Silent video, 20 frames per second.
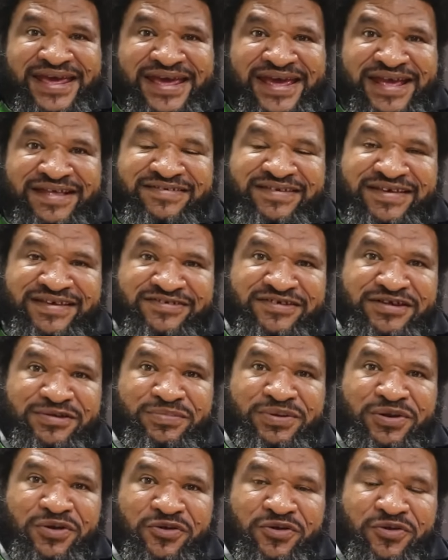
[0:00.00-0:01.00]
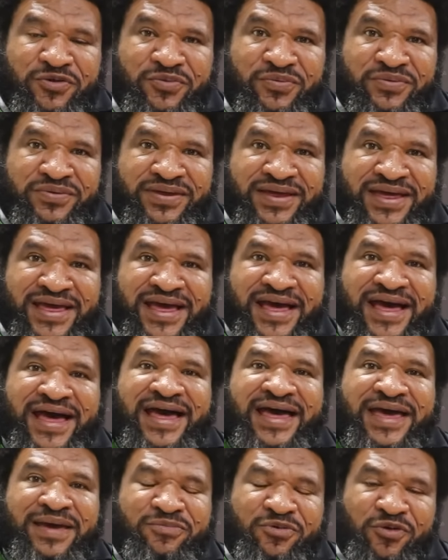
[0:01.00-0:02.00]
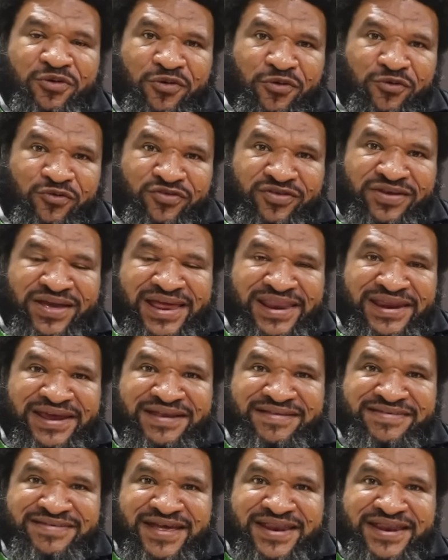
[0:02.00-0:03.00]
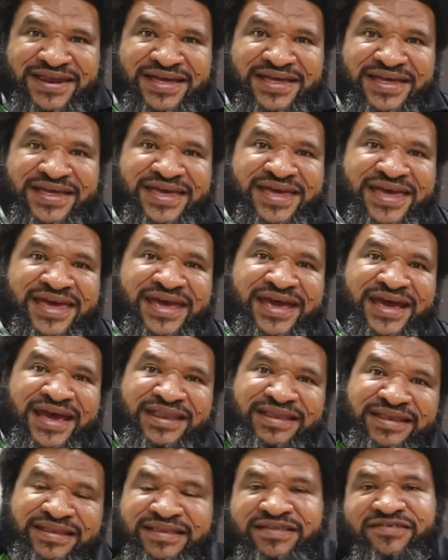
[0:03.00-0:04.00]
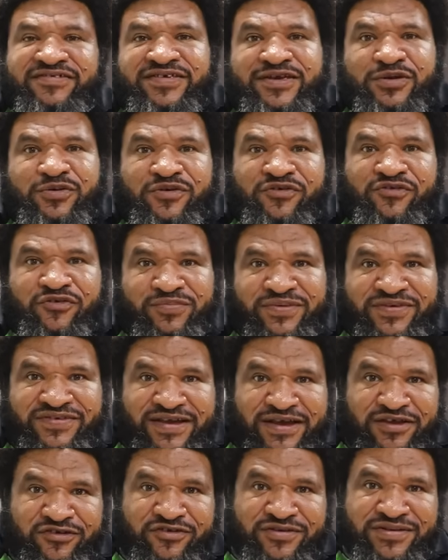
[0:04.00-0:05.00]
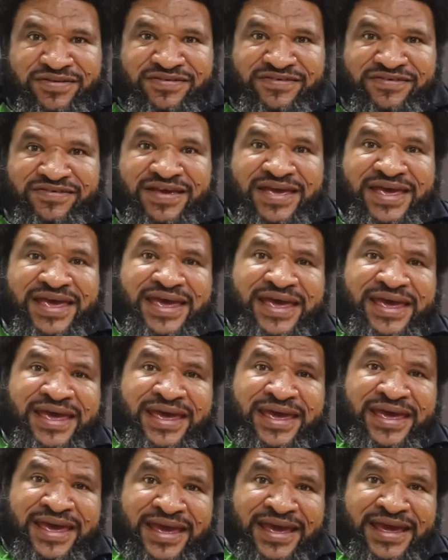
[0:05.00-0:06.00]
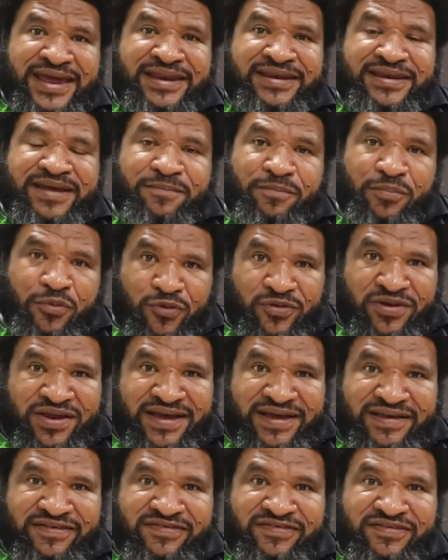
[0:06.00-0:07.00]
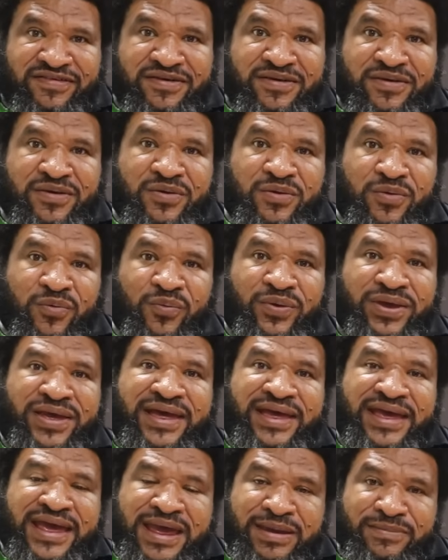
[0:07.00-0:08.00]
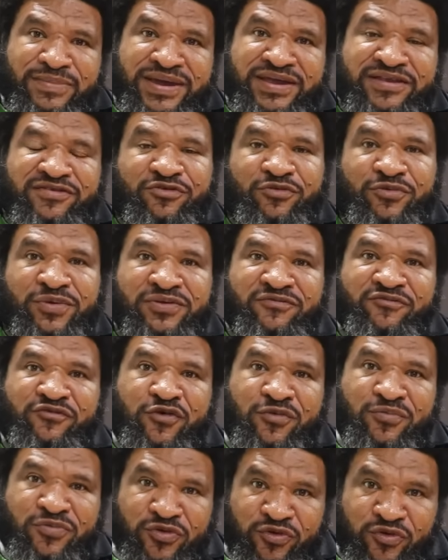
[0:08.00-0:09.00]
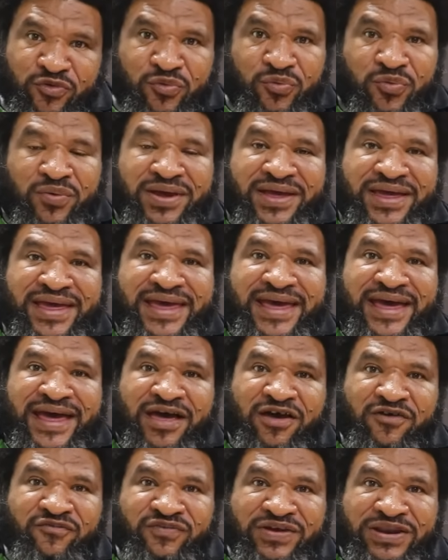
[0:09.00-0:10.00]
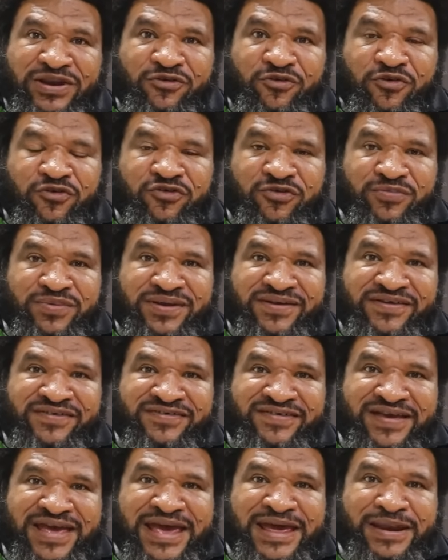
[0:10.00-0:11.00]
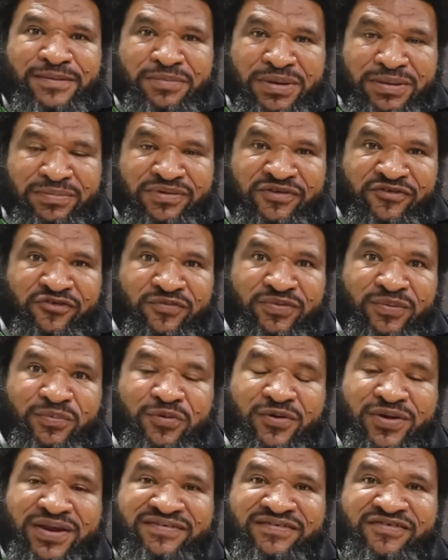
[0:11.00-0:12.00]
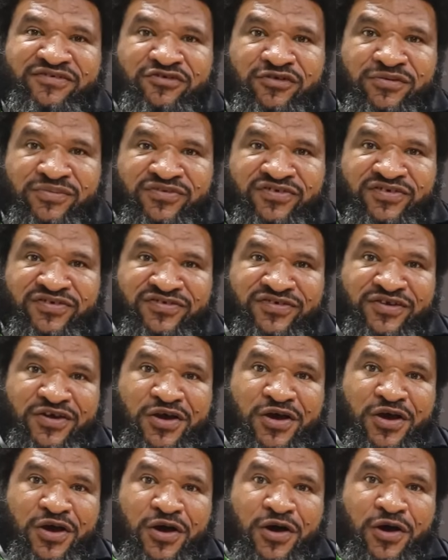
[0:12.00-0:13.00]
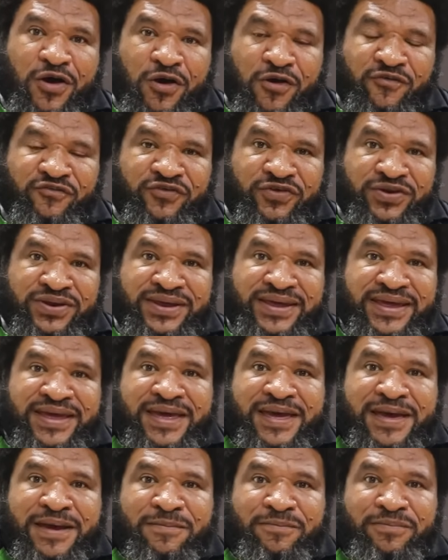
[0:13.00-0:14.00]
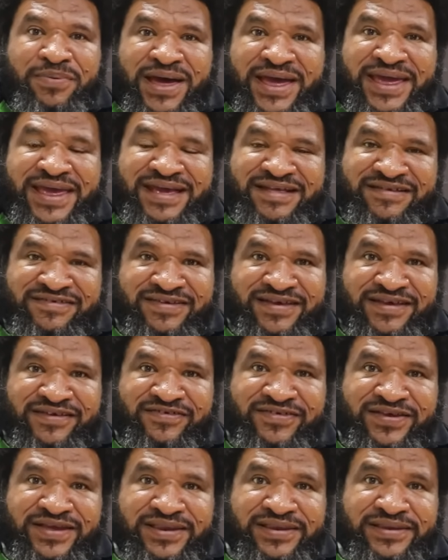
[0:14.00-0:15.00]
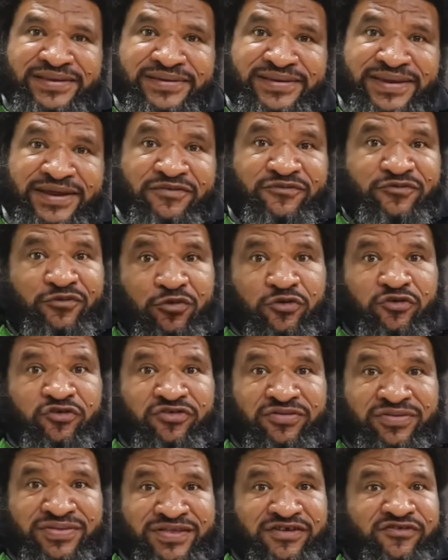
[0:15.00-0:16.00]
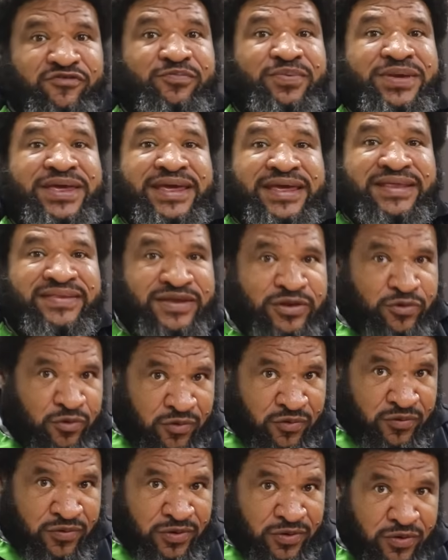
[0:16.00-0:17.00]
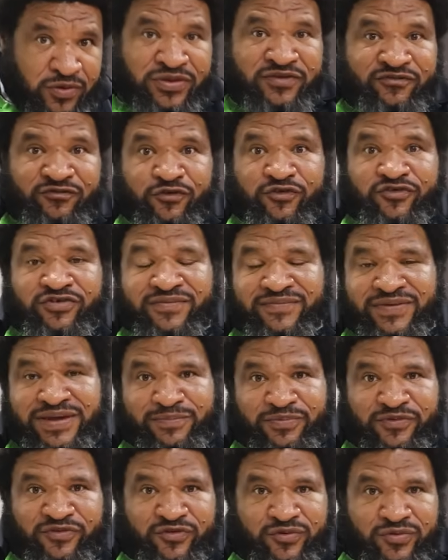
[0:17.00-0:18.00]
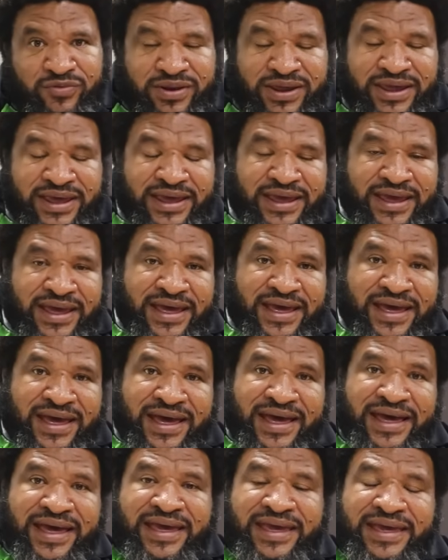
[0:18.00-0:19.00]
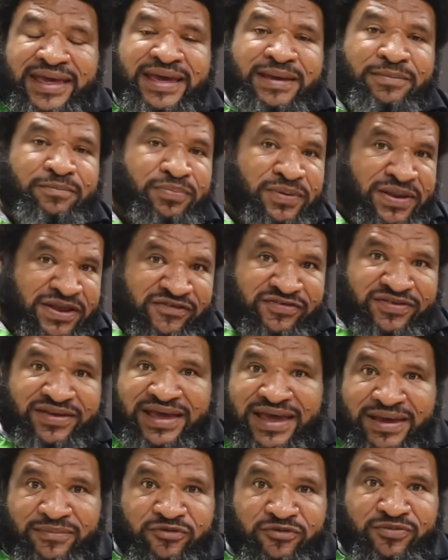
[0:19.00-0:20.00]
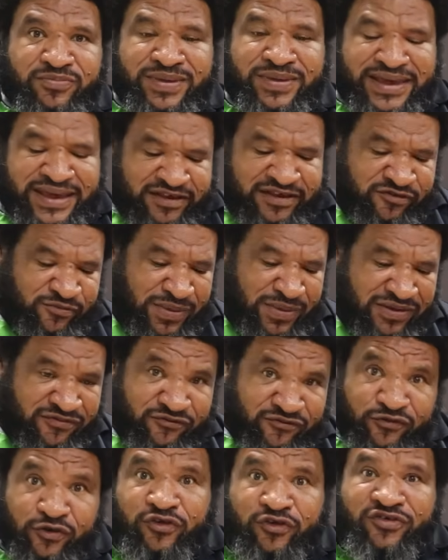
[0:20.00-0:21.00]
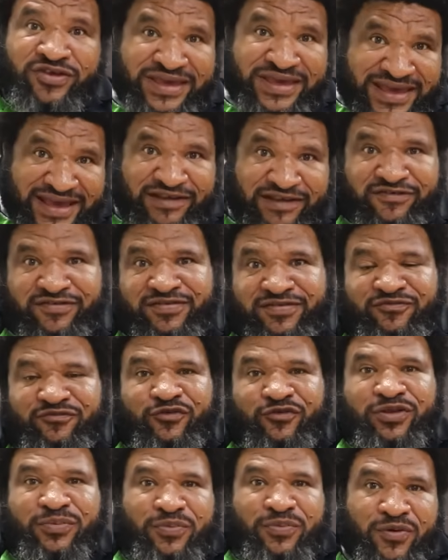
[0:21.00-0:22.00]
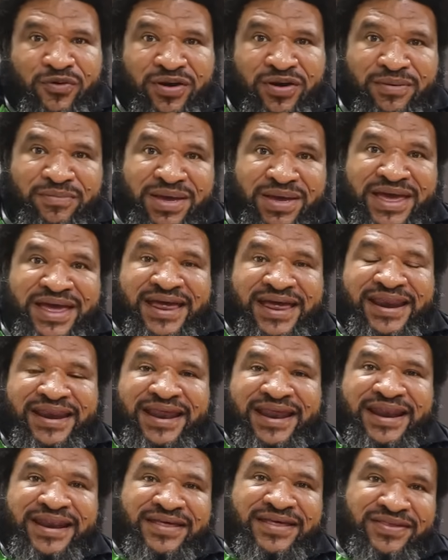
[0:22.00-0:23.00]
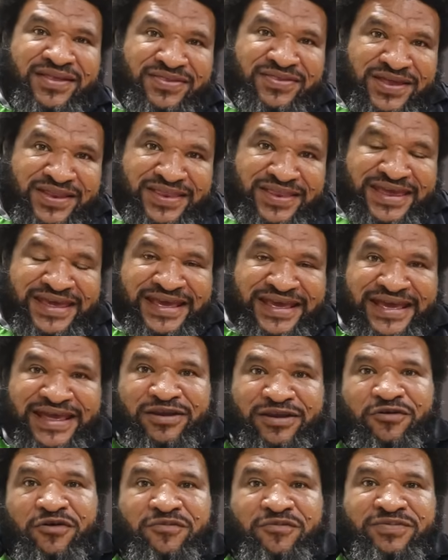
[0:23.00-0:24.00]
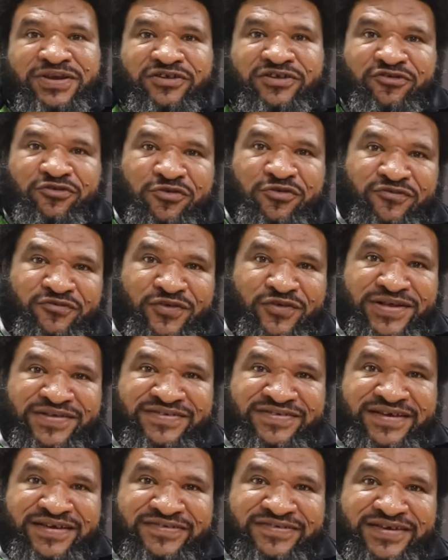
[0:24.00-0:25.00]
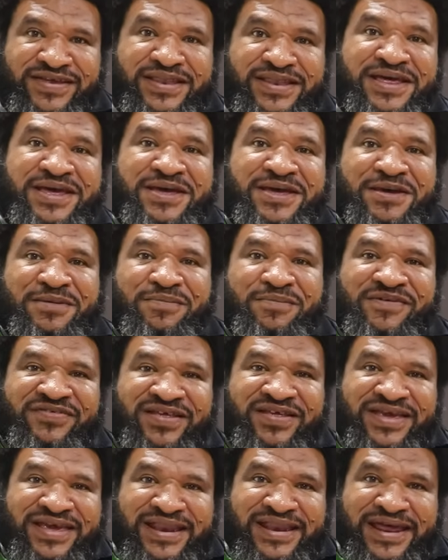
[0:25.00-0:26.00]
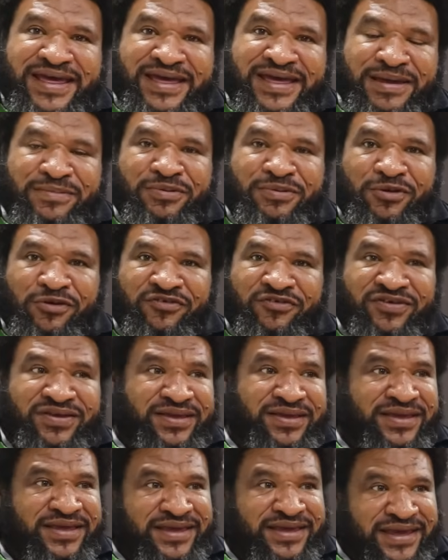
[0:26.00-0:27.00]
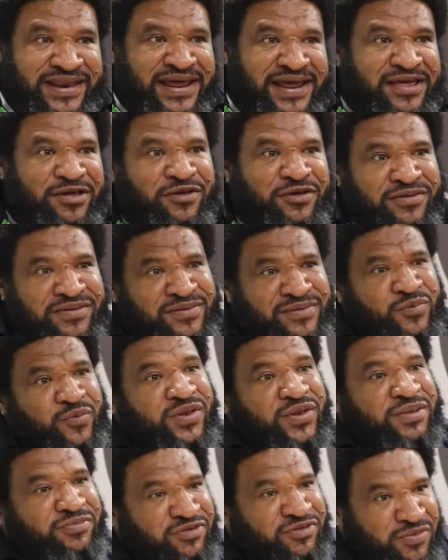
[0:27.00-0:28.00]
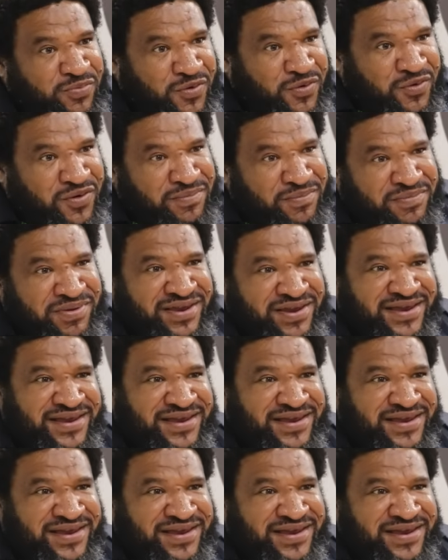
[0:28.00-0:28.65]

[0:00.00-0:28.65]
NCSL belong you. I'm your host, Callaghan Tanda, and in this series of discussions and podcasts, we are aiming to inform you, our valued contributors and members of the products and services offered by NCSL. Now, of course, this being the inaugural or the first ever episode, I am pleased to have with me as my first guest for the program none other than the head of digital for NCSL, Mr. Gila Ebenossi. Gila, welcome to the program.